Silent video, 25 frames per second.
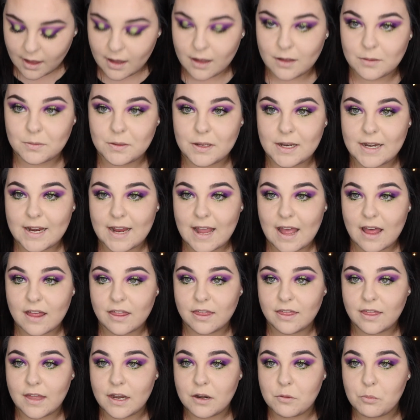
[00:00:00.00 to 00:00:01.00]
I'm going to get a
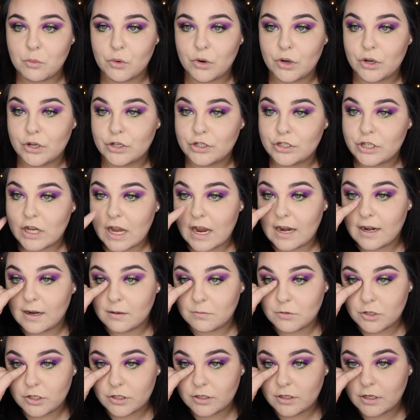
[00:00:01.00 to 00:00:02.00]
thinner brush, and
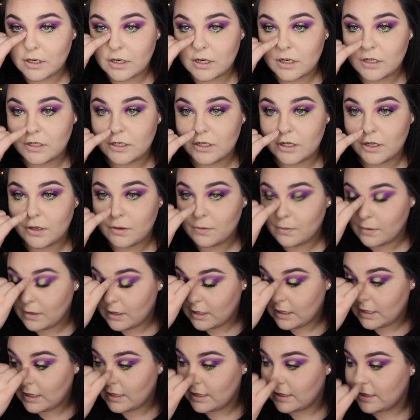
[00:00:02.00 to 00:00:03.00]
I'm just going to do
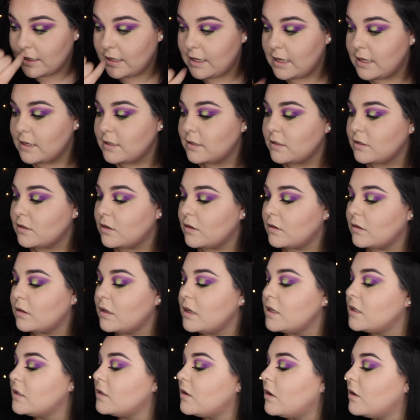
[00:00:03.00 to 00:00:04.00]

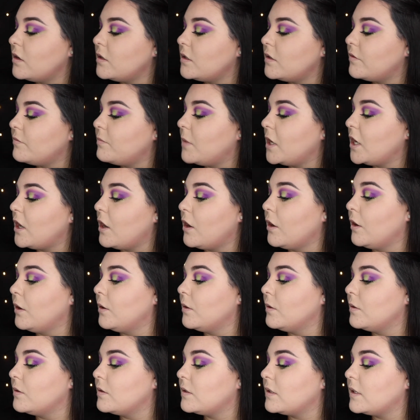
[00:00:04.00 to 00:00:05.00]
the sides of my
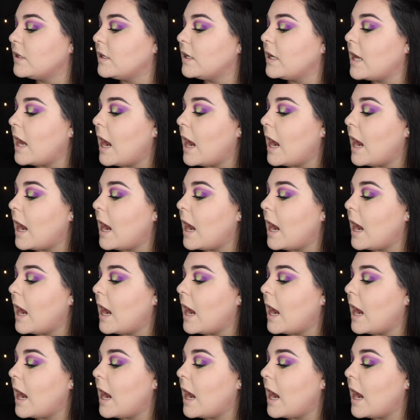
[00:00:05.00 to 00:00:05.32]
nose.